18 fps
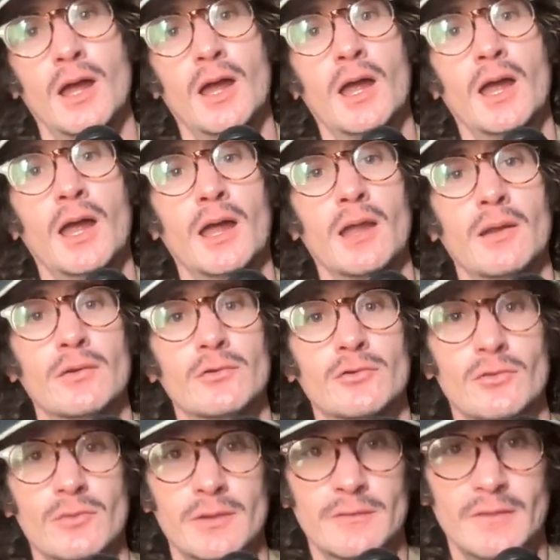And
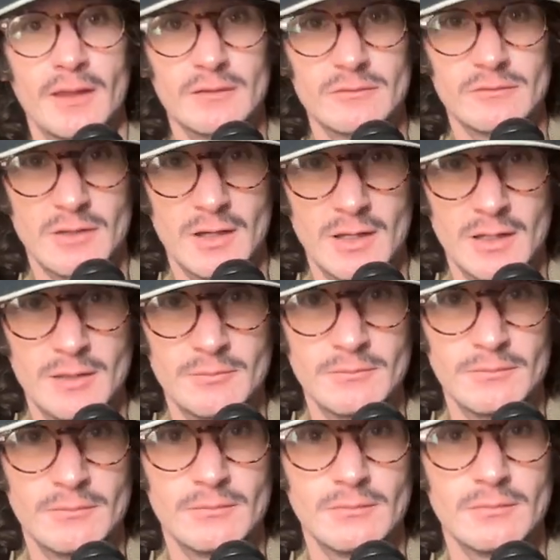during that
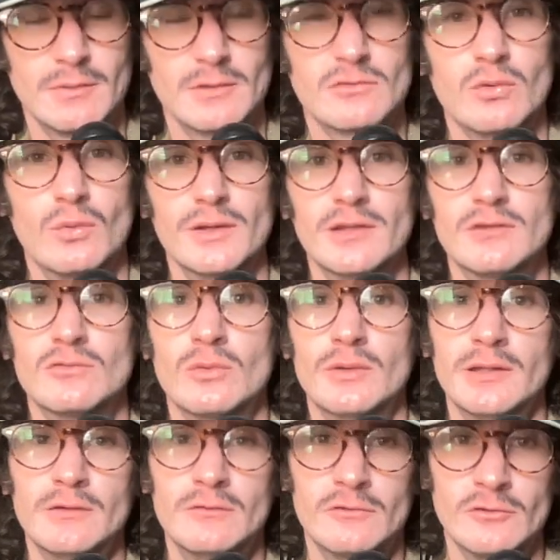time,
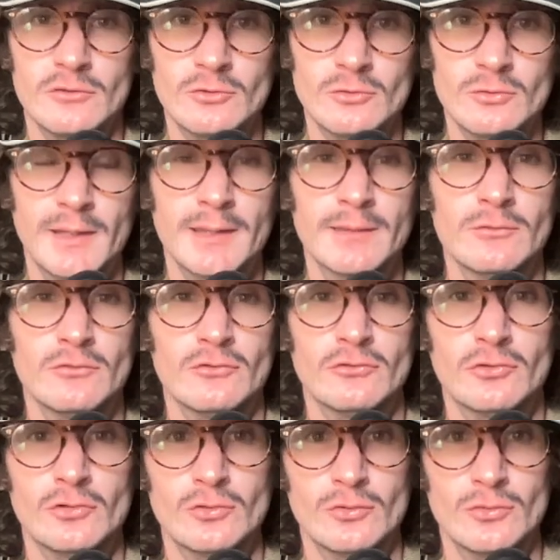2022 in
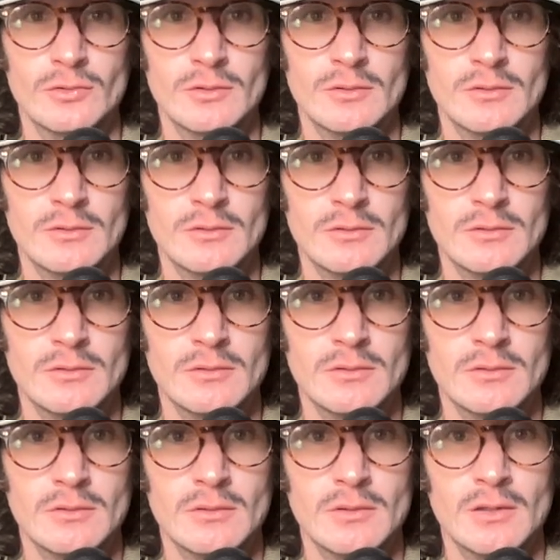June,
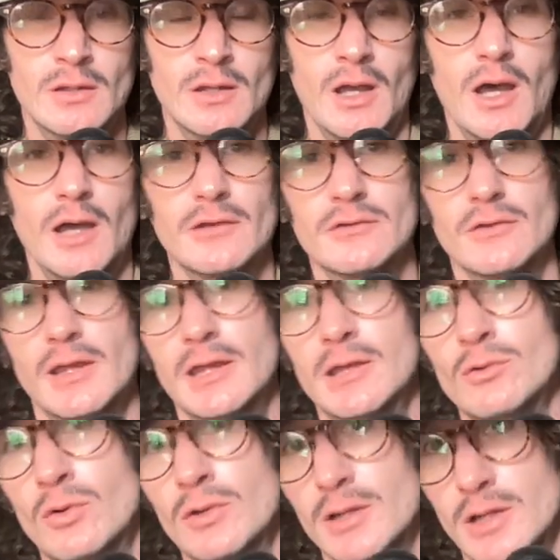I
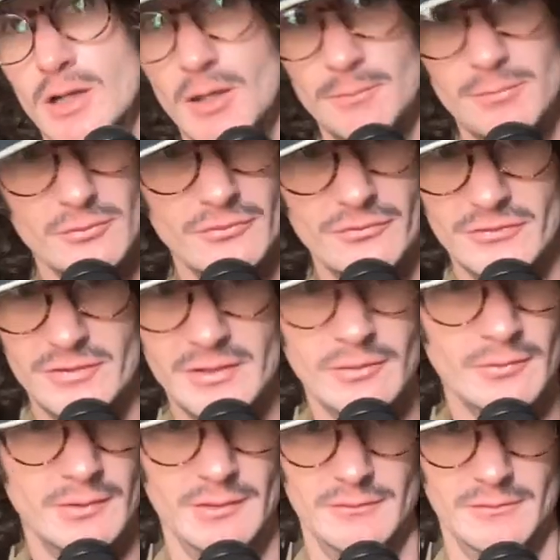hit on a couple
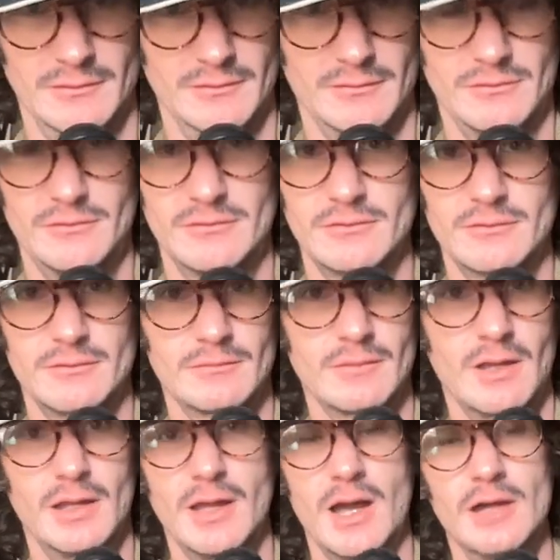series.
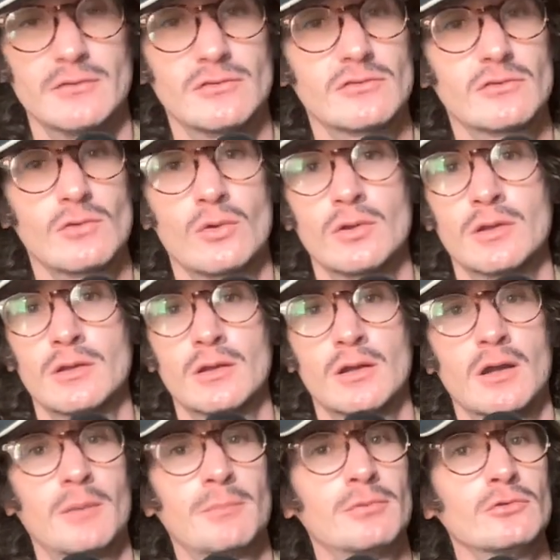I started a
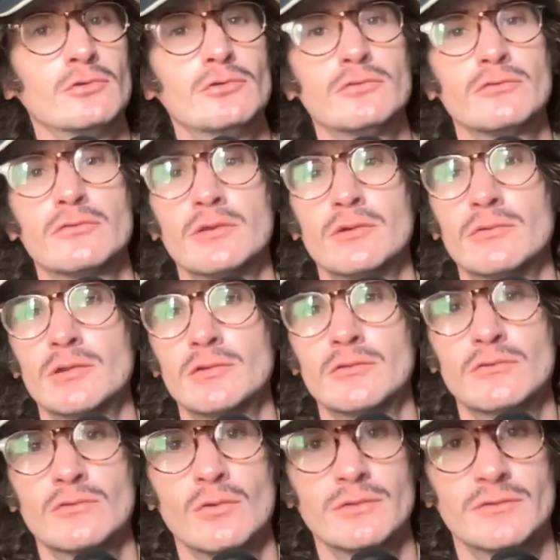couple new
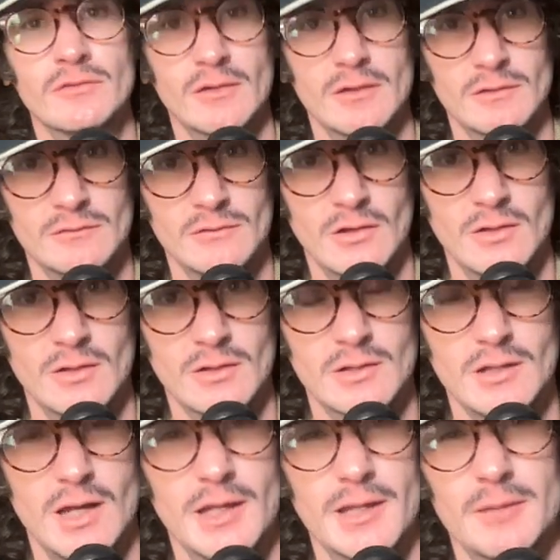series on
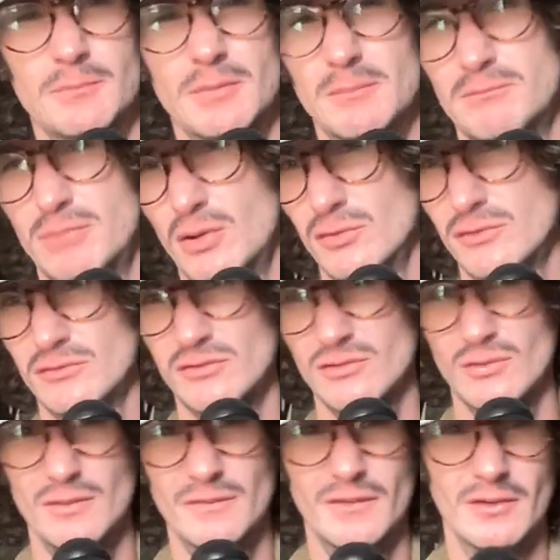TikTok. I had been
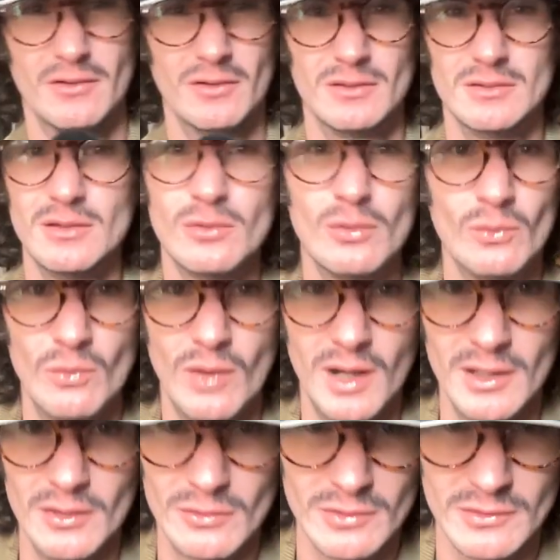posting on there a little
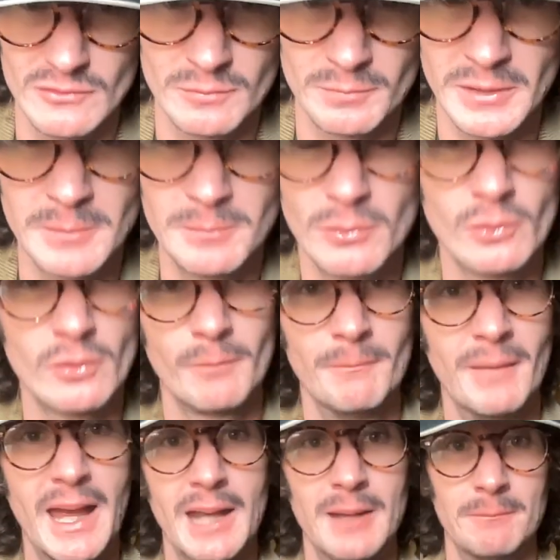while because people were
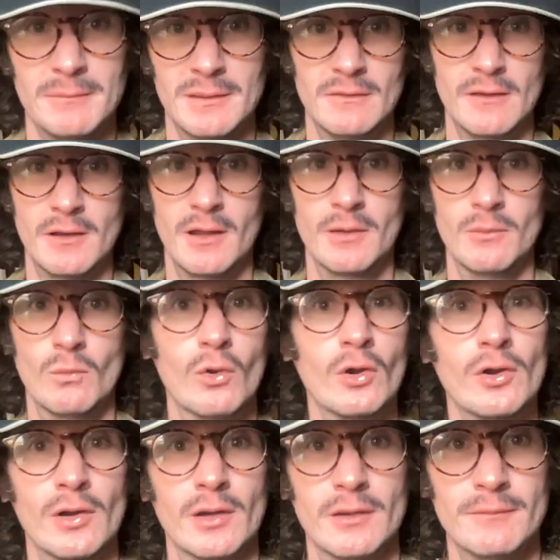mad at me that I
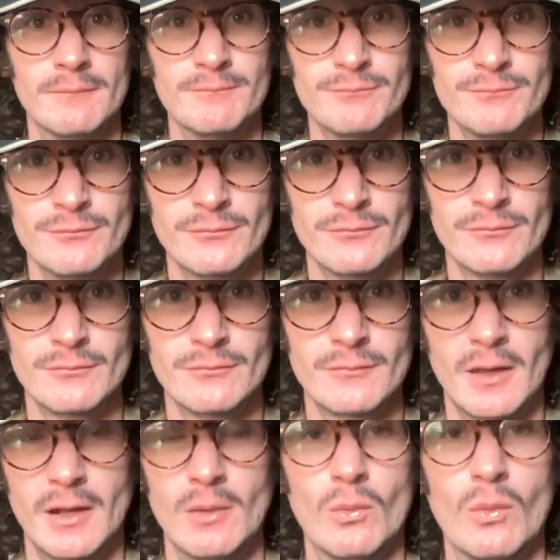
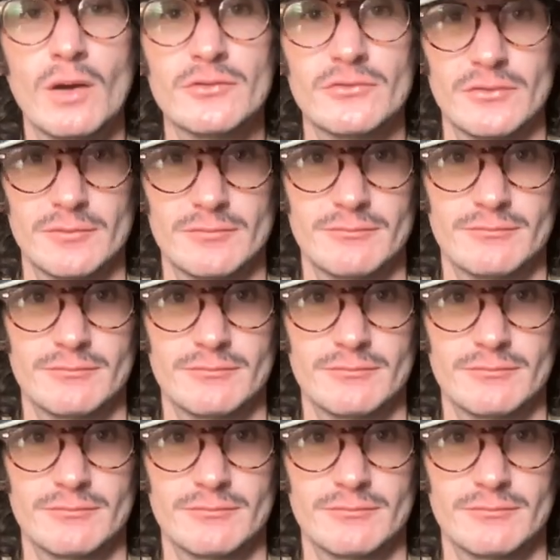wasn't.